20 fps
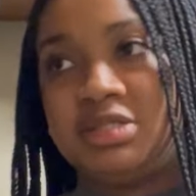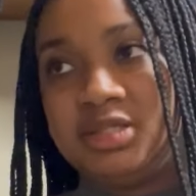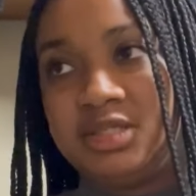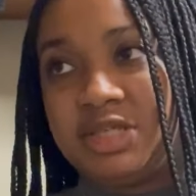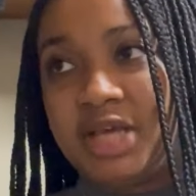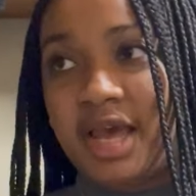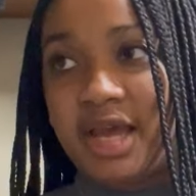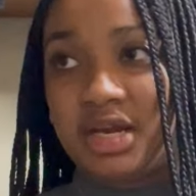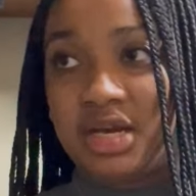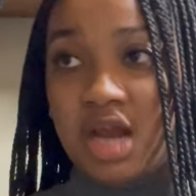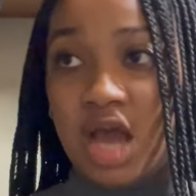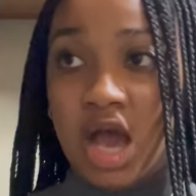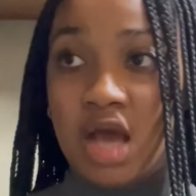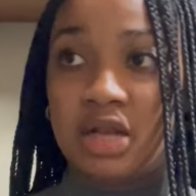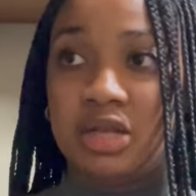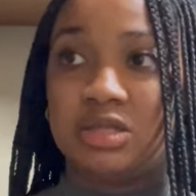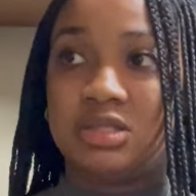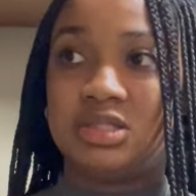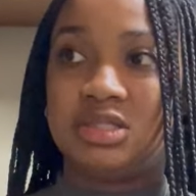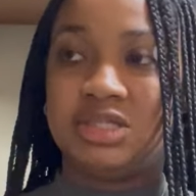
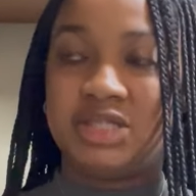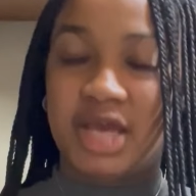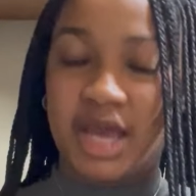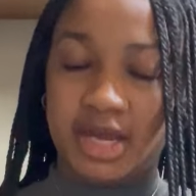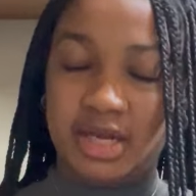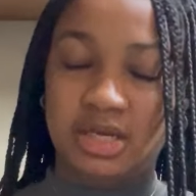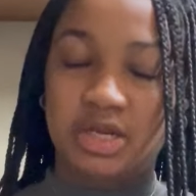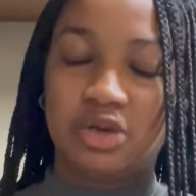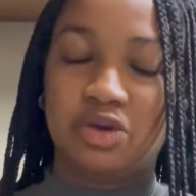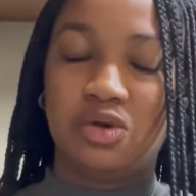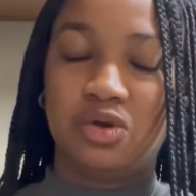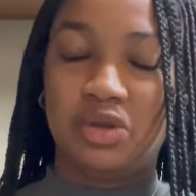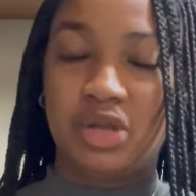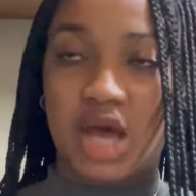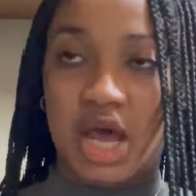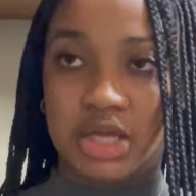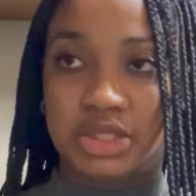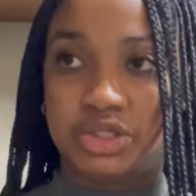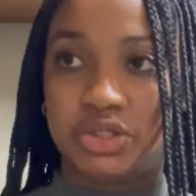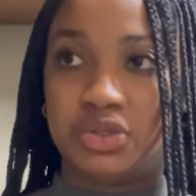
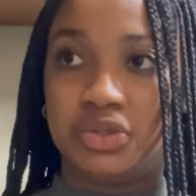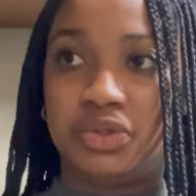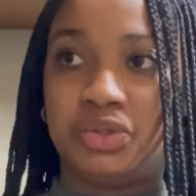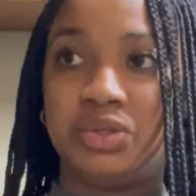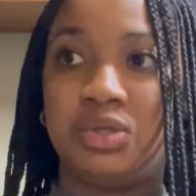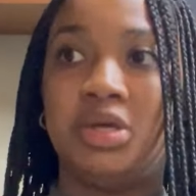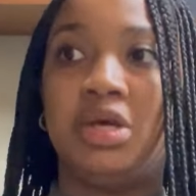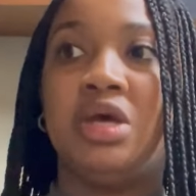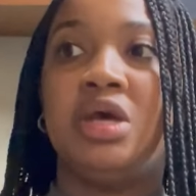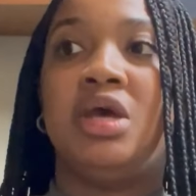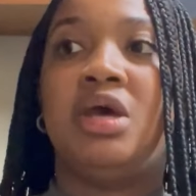technological